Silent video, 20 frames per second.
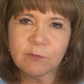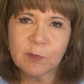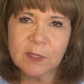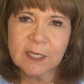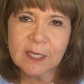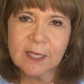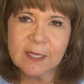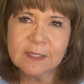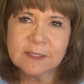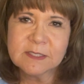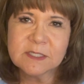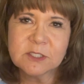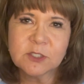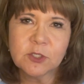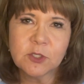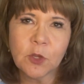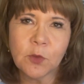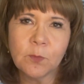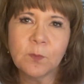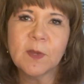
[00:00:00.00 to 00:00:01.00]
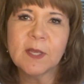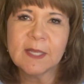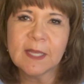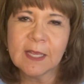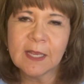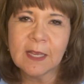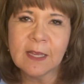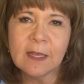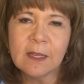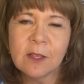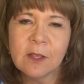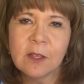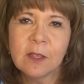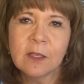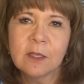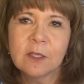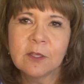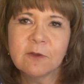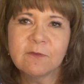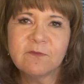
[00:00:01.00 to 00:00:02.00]
because
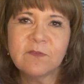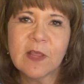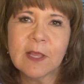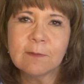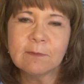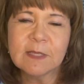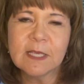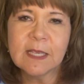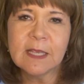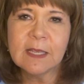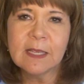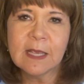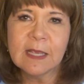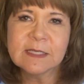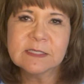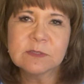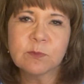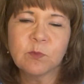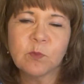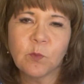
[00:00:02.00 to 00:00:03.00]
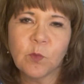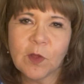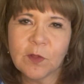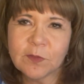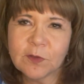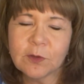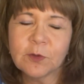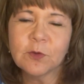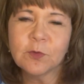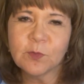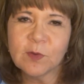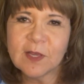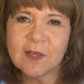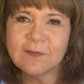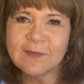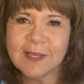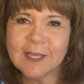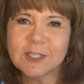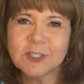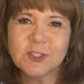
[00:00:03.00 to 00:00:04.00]
your family, as while they're
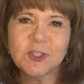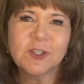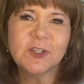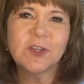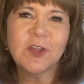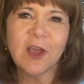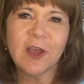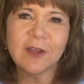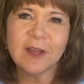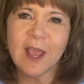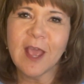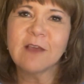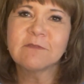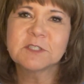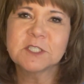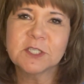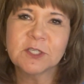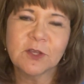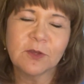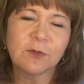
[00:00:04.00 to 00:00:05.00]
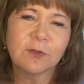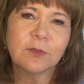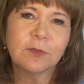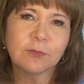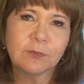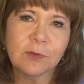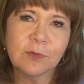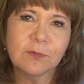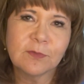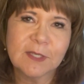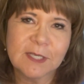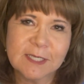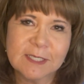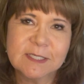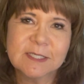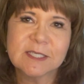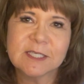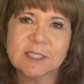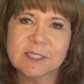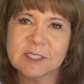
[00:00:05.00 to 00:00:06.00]
grieving, should not have to go through
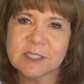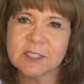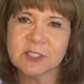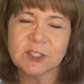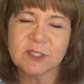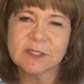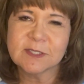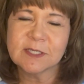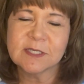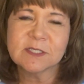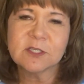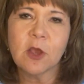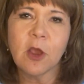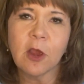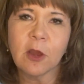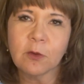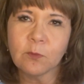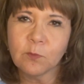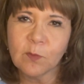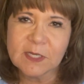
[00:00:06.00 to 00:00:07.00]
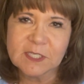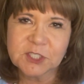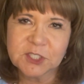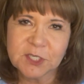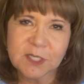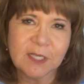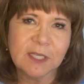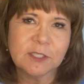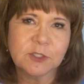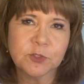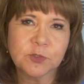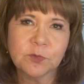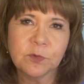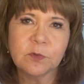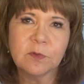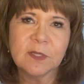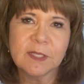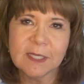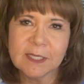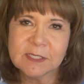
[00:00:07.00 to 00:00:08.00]
this. This is it's heart-wrenching. It
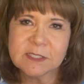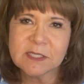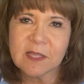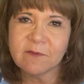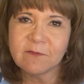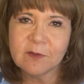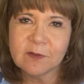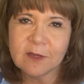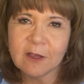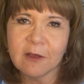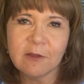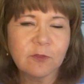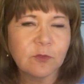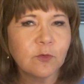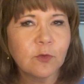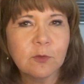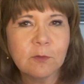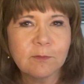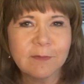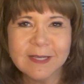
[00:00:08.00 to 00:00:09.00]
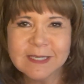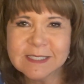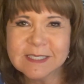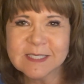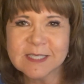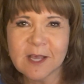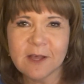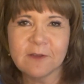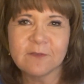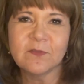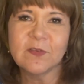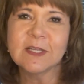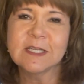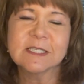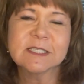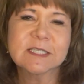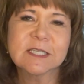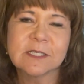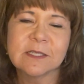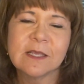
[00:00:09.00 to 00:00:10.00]
truly is. I've gone through it myself, and it's